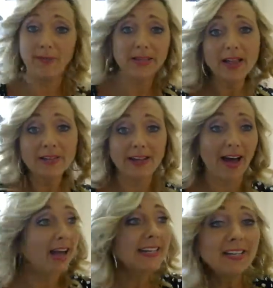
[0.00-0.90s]
I'm telling you,
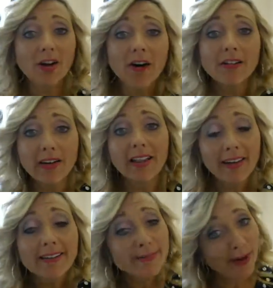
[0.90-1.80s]
I need to call and write a
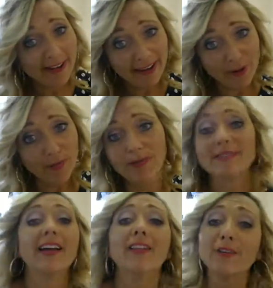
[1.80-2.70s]
letter to Mary Kay Corporate
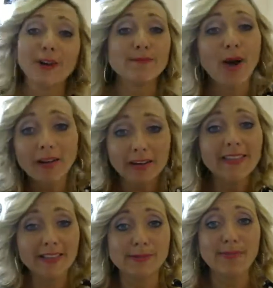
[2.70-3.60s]
and say, look, you're
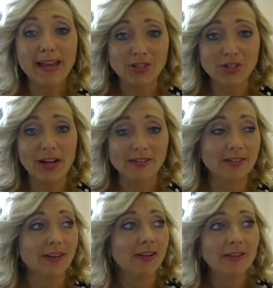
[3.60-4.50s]
marketing these baked
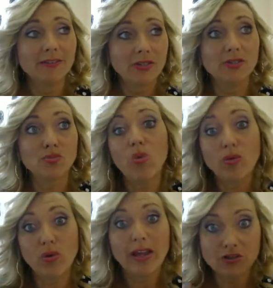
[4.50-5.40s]
cheeks just
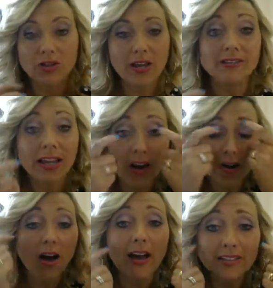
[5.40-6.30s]
one way as cheeks. They
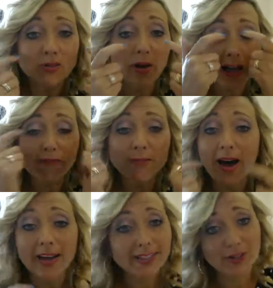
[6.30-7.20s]
are eyes. It's what I have on my
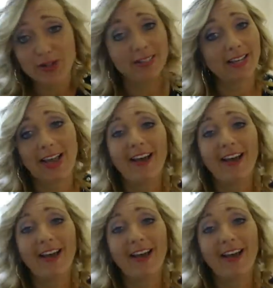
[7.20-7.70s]
eyes and cheeks.